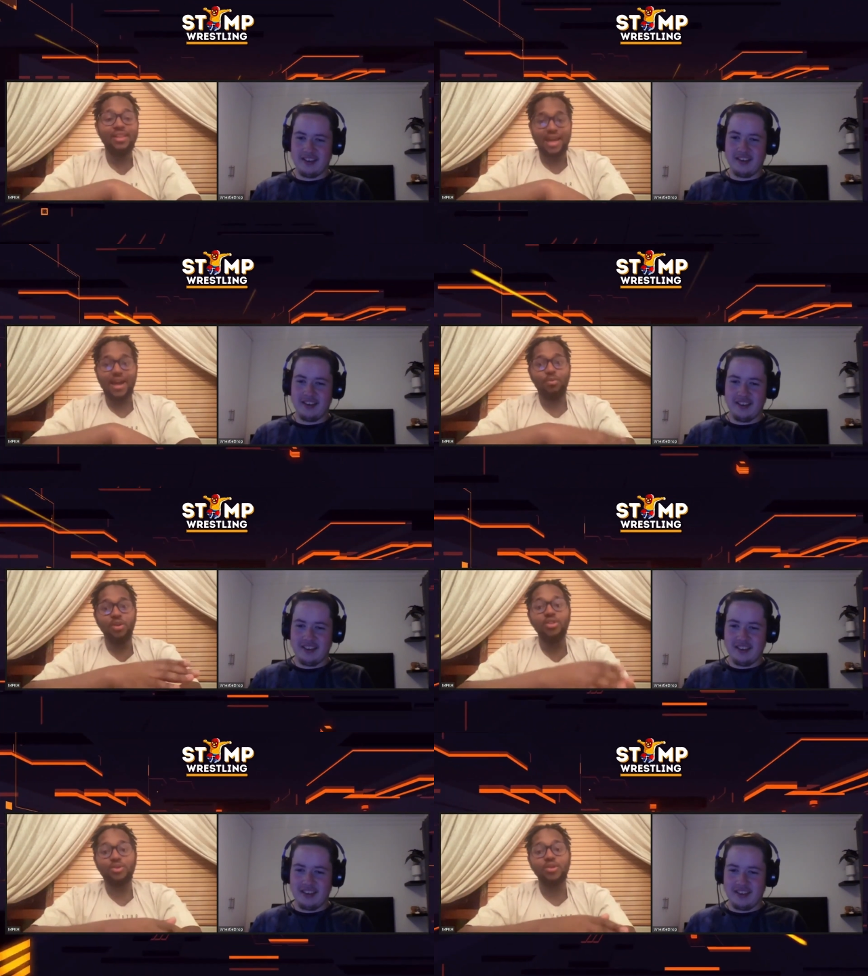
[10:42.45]
Speaker 1: That
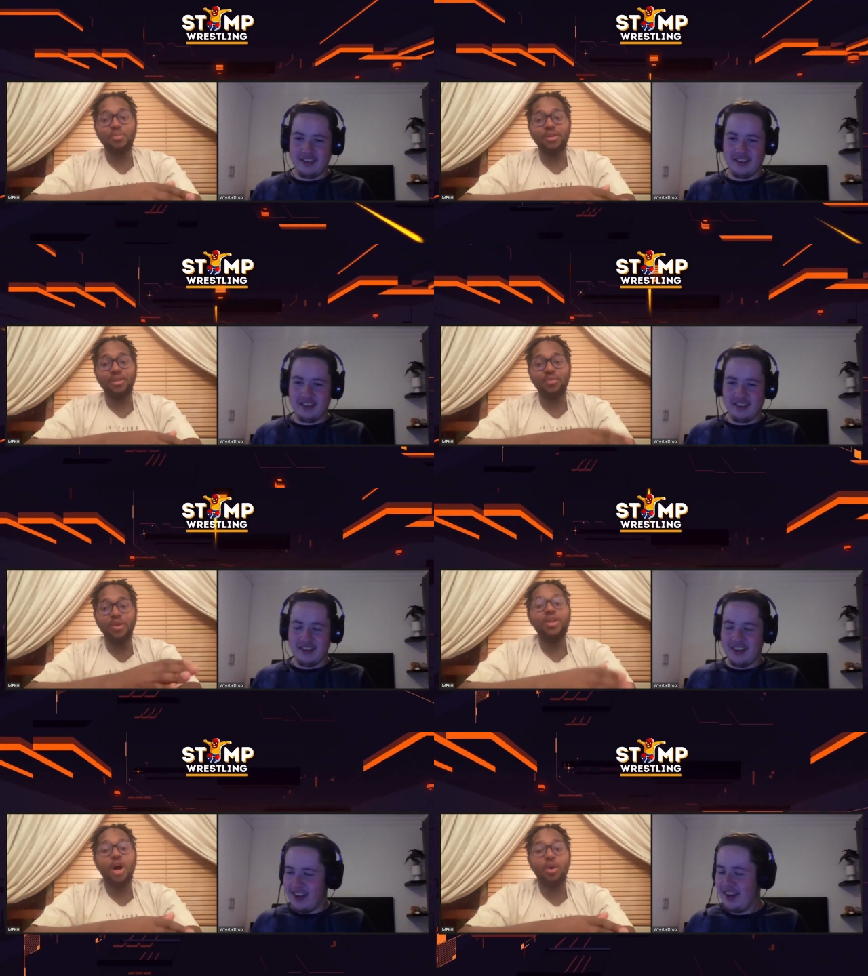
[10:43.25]
was scripted.
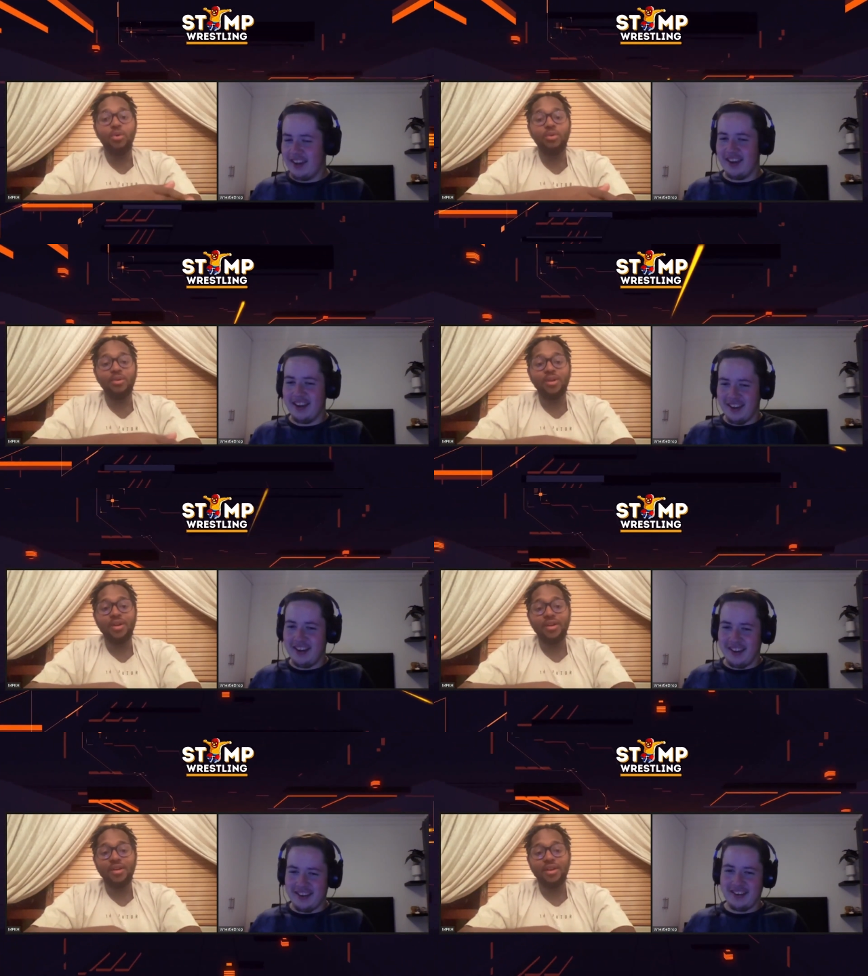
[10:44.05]
We yeah, know. Yeah, yeah, yeah.